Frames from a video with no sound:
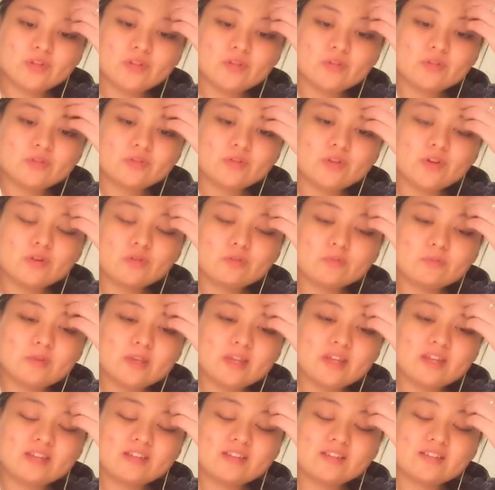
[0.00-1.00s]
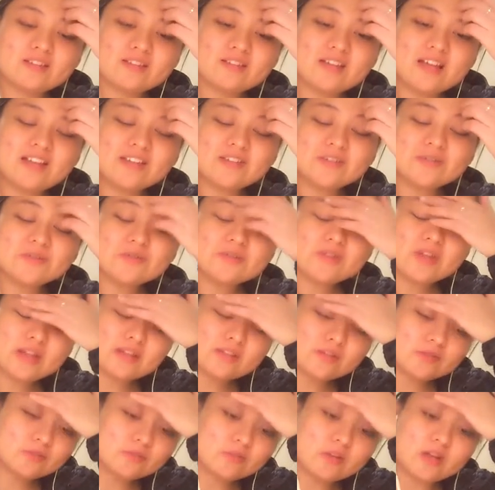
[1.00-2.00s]
you told me, I
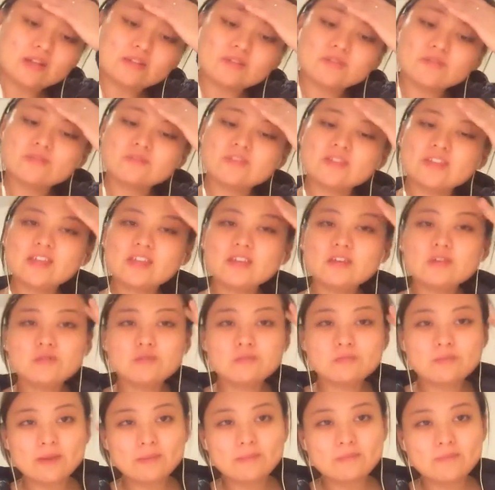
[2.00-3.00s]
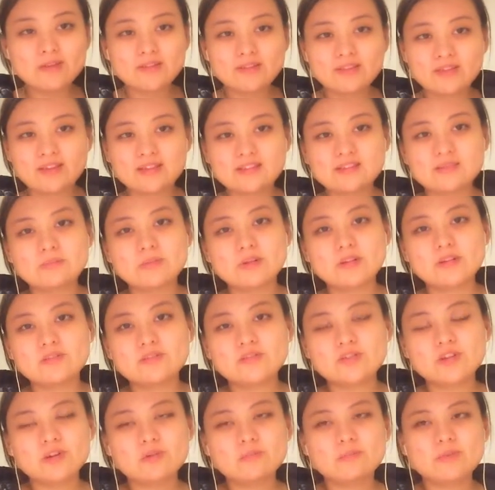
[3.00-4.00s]
don't think you remember this, but you
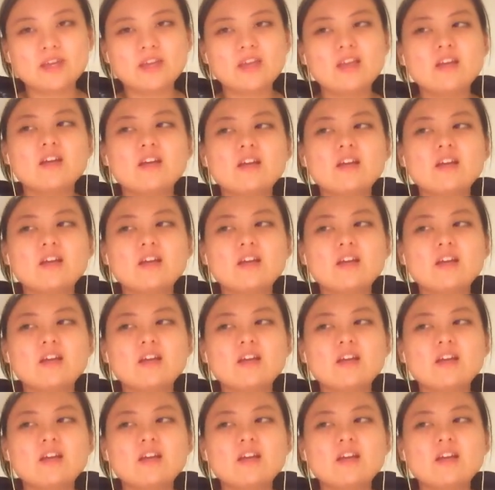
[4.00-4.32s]
told me,